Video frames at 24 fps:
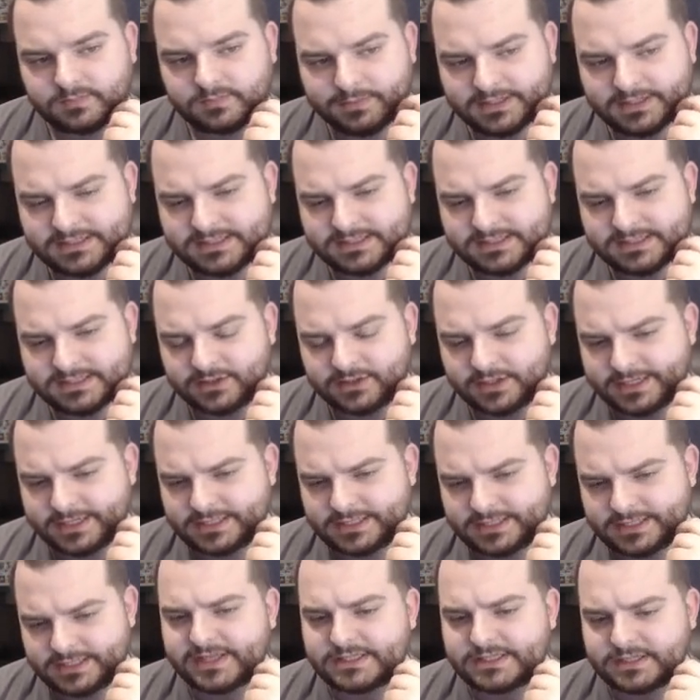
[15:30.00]
This is a little
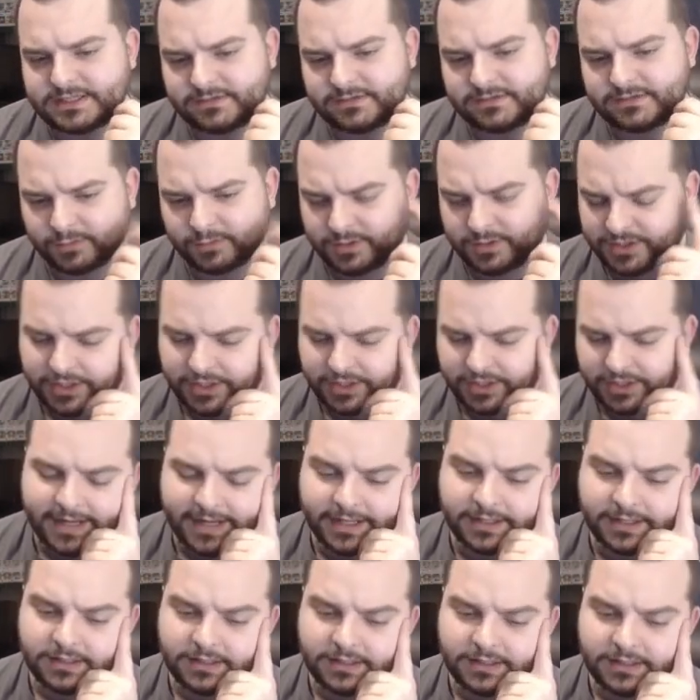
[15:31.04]
expensive for what you're
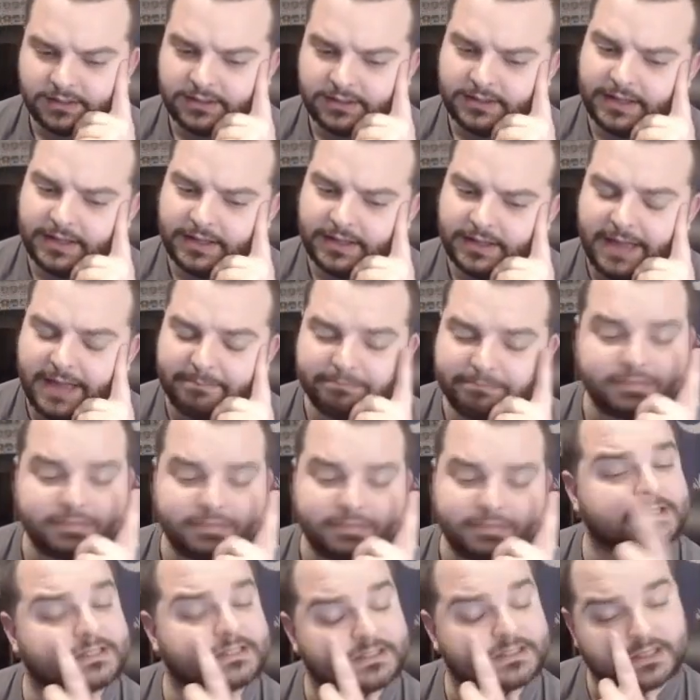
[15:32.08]
getting. At
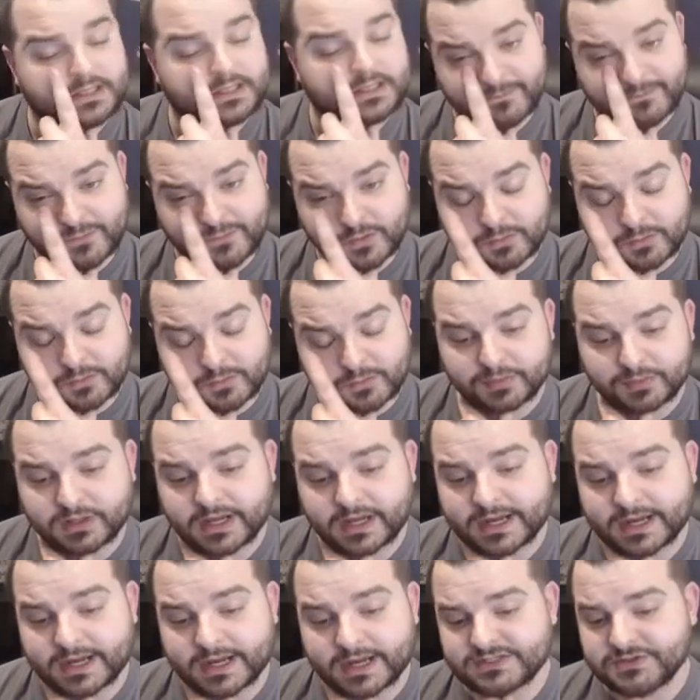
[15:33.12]
best, if you
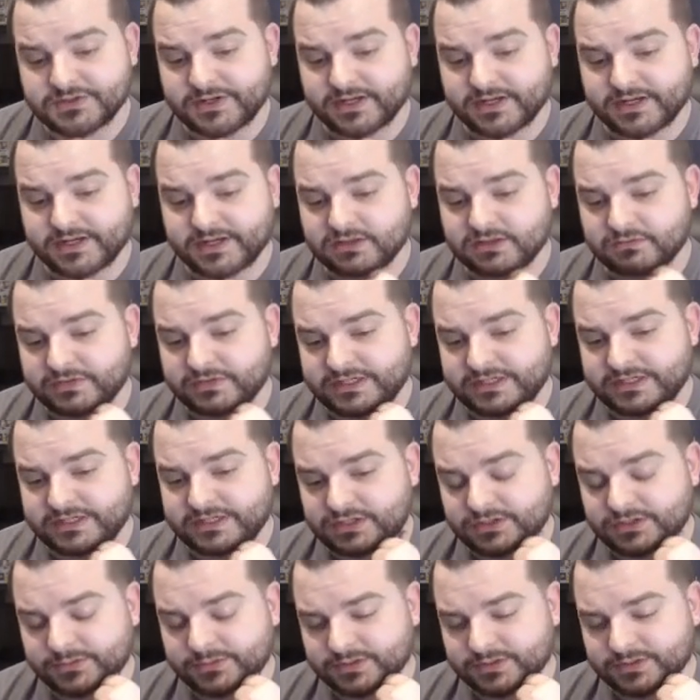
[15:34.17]
mobilize, you get a
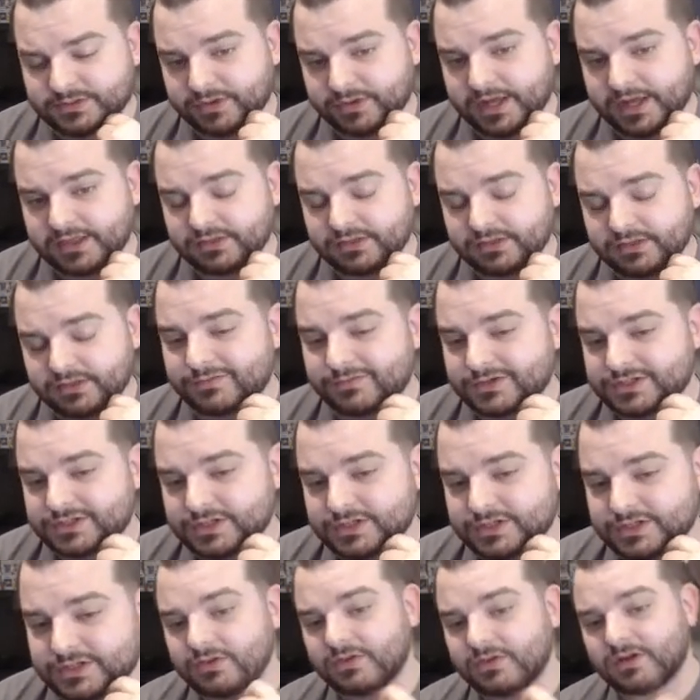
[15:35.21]
3/2 with Breakthrough for
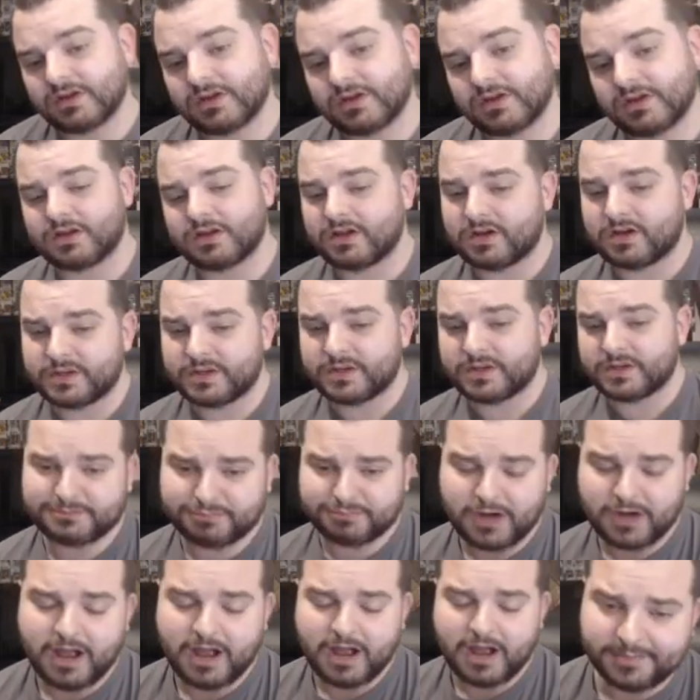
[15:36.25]
2, which is
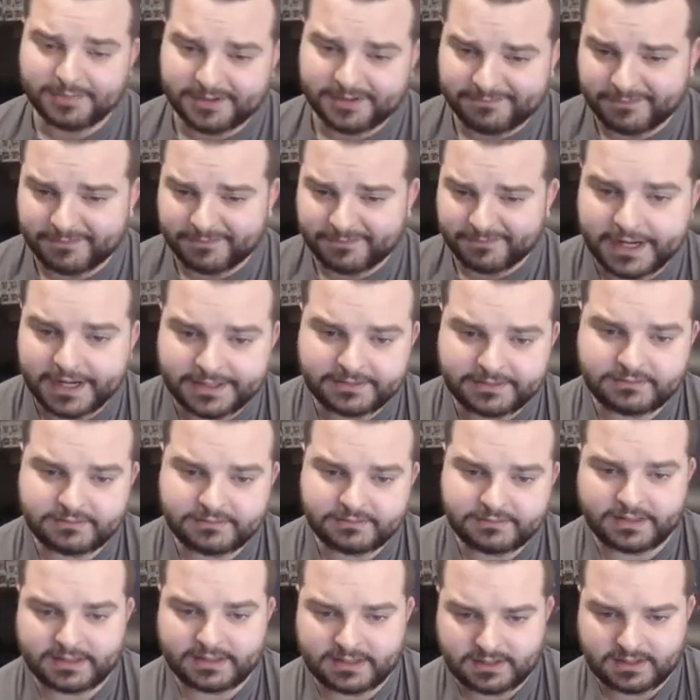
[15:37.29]
probably fine.
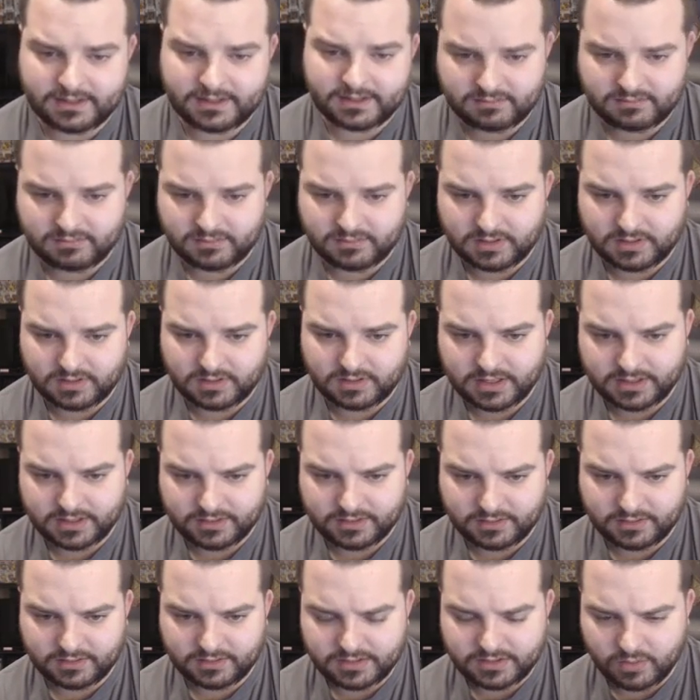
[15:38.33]
Like,
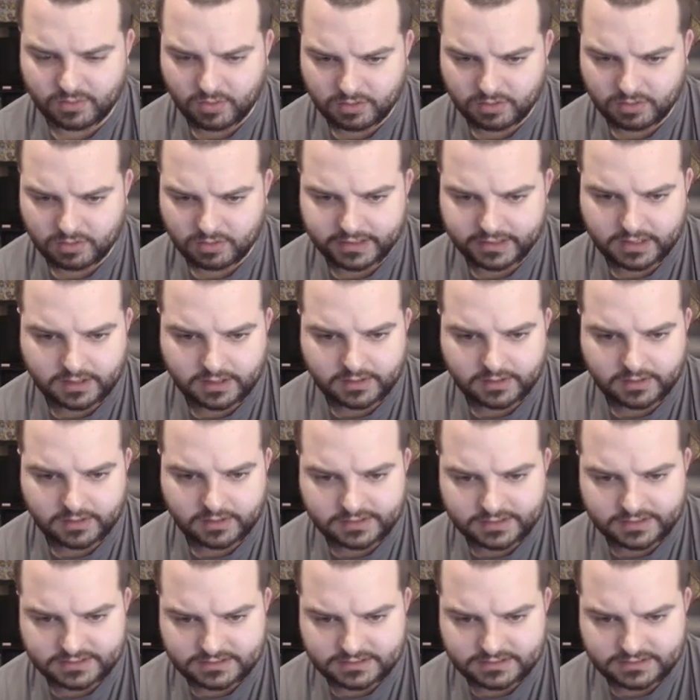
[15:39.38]
there's the Ornery
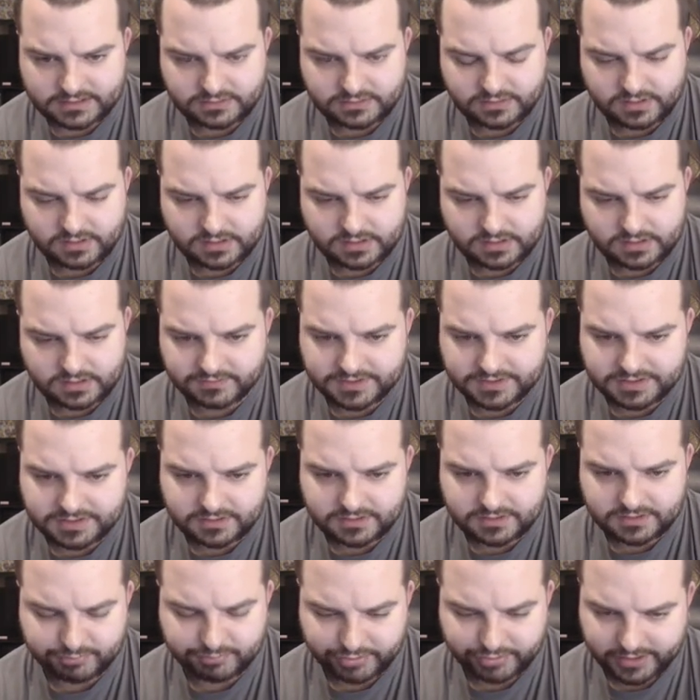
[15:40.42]
Kagudi, that's a 2 cost
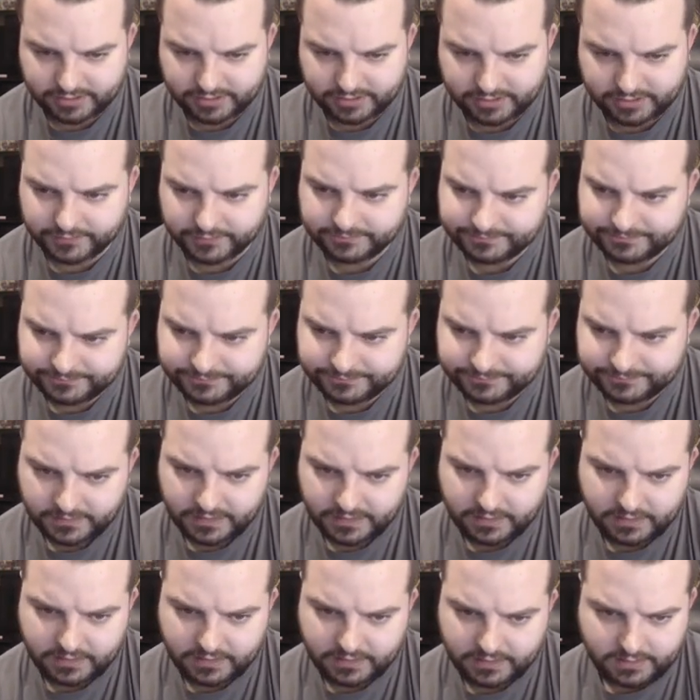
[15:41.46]
3/2 with Breakthrough.
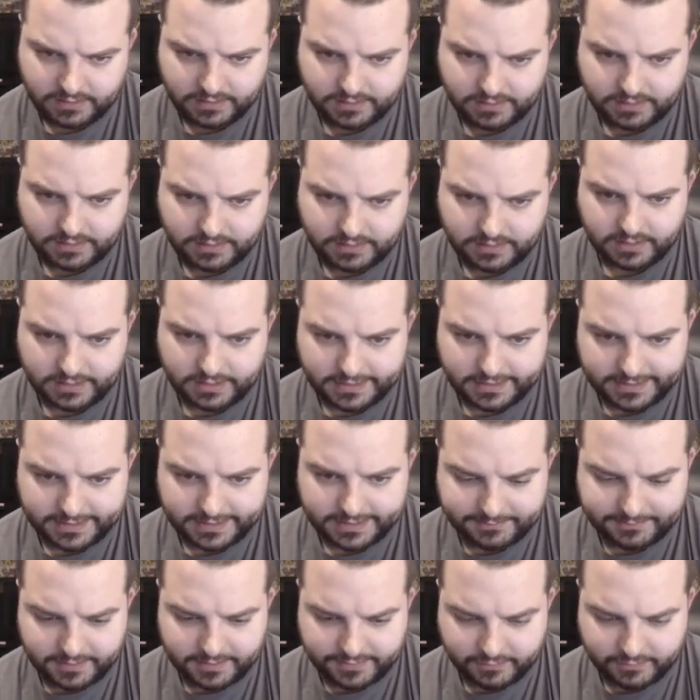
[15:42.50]

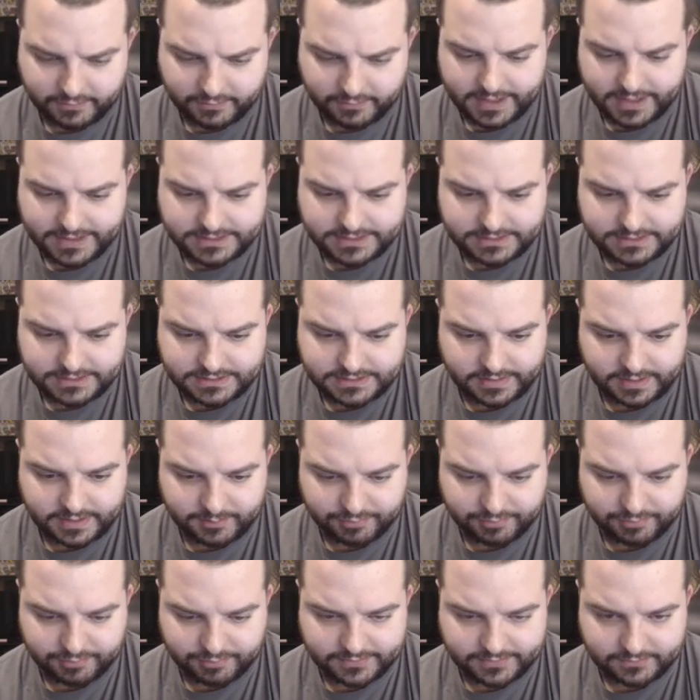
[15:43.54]
Otherwise, you
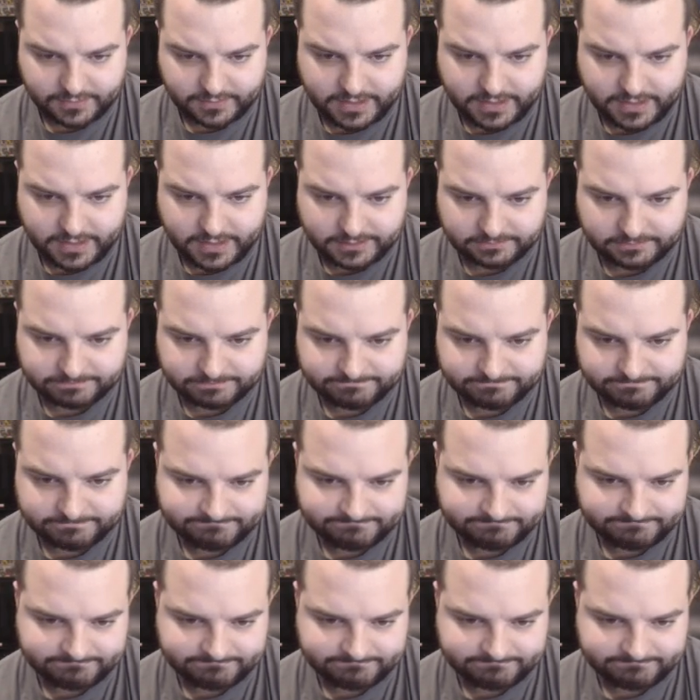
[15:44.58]
get a Breakthrough item.